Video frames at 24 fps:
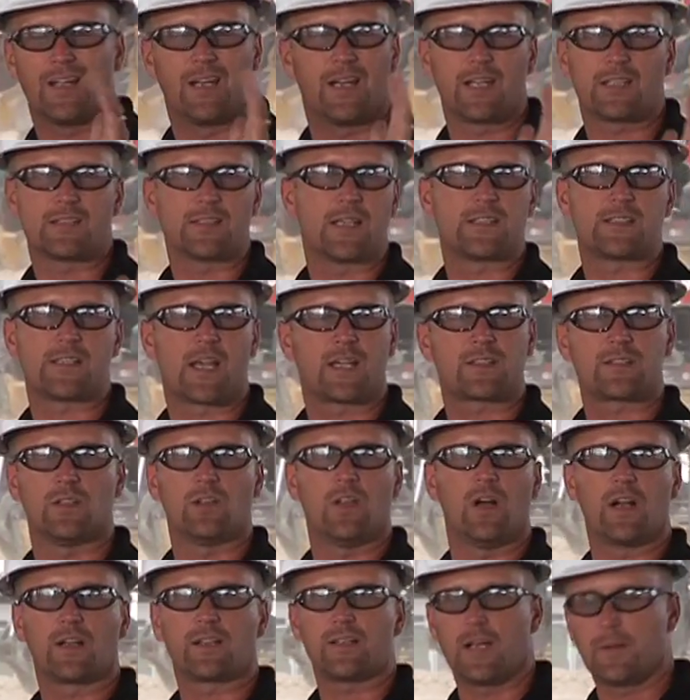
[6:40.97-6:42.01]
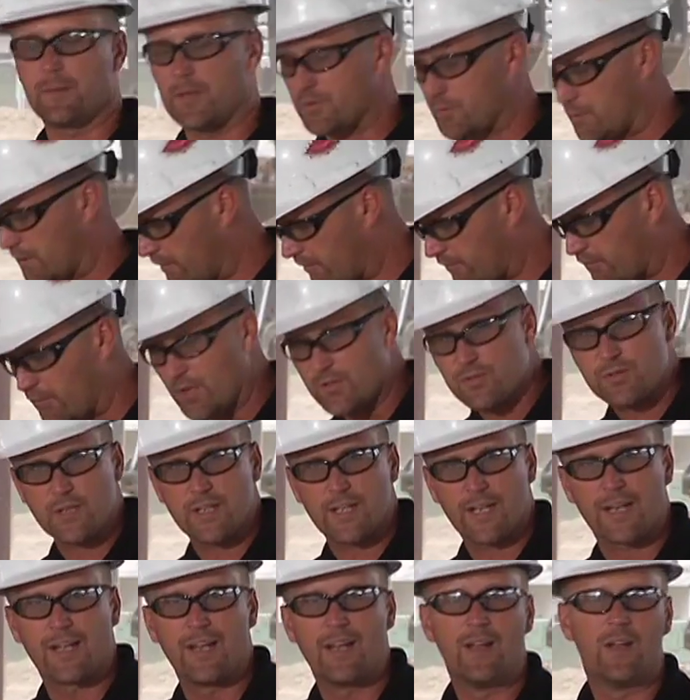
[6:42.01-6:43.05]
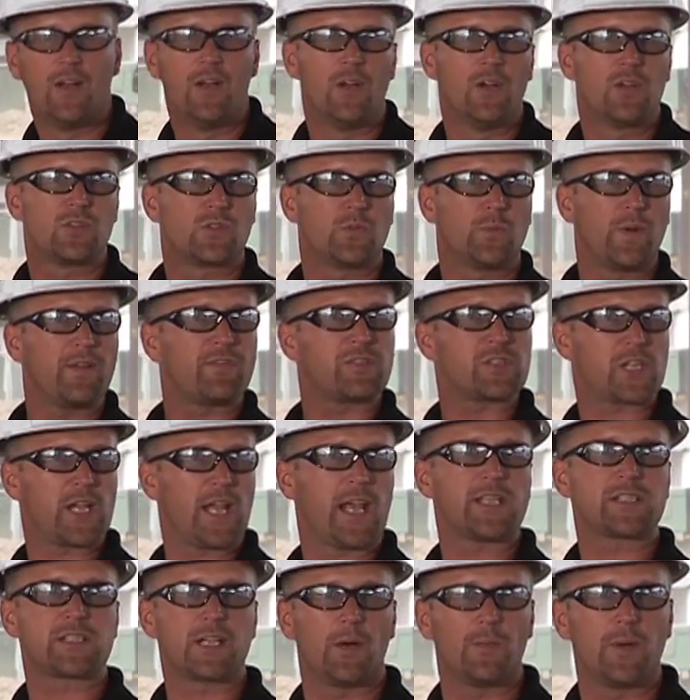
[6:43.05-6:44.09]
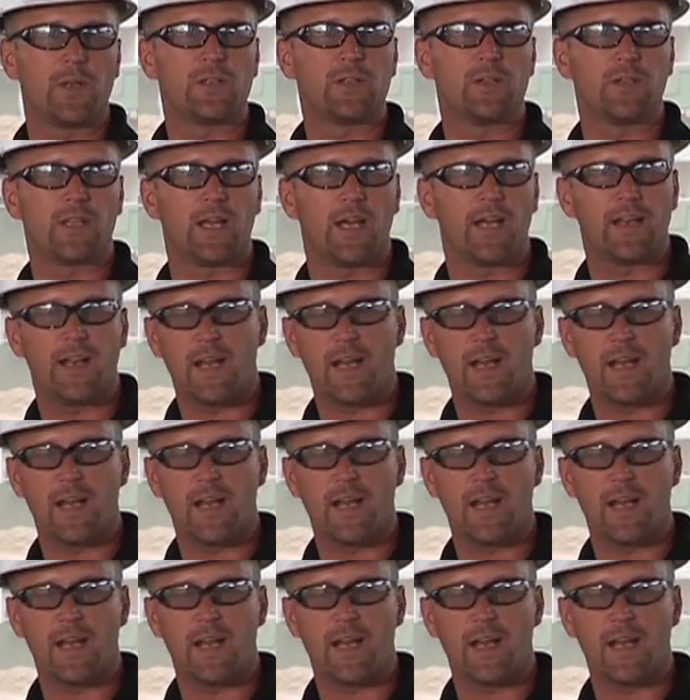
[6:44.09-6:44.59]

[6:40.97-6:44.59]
And it takes a long time and it's really frustrating. So we've changed how we do that